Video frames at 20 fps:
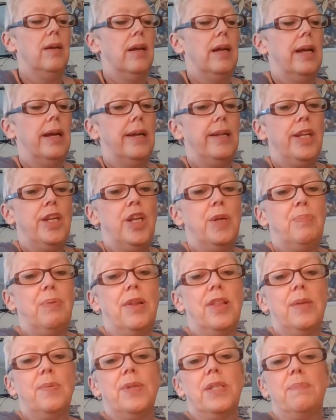and your
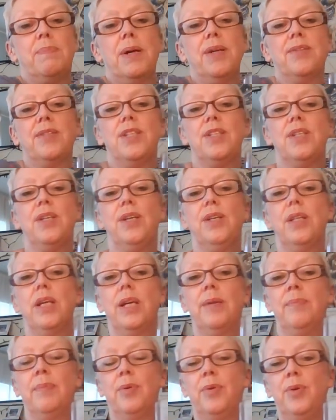brother was supposed to do
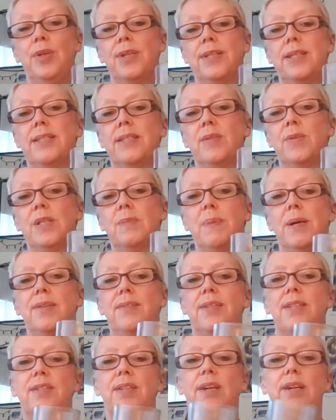them, or your sister was
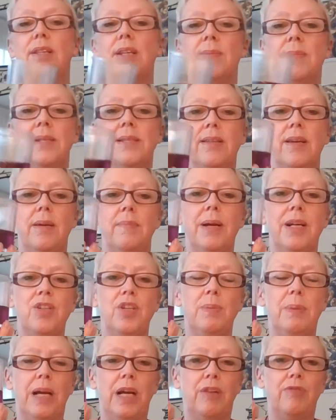supposed to do them, and so it makes
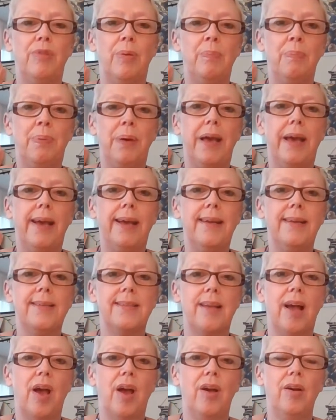you a bit grumpy.
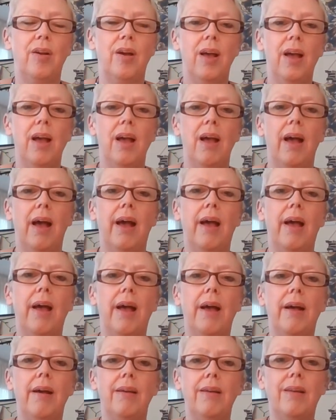So
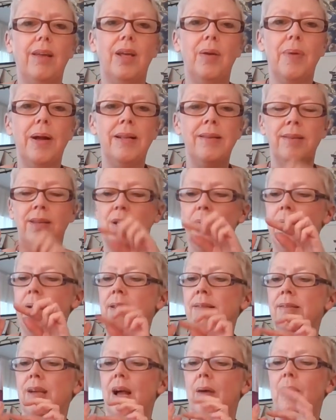you
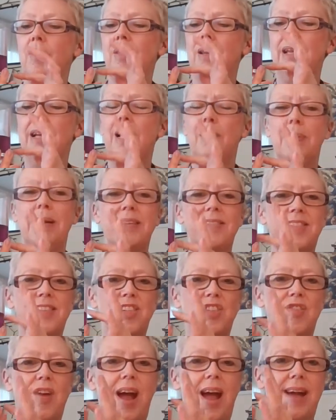end up with a little bit of
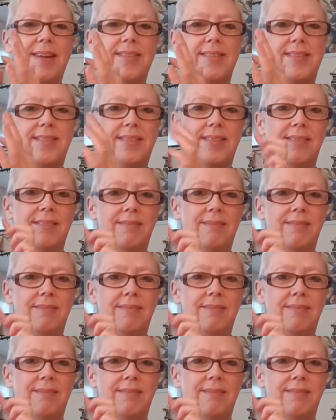stress.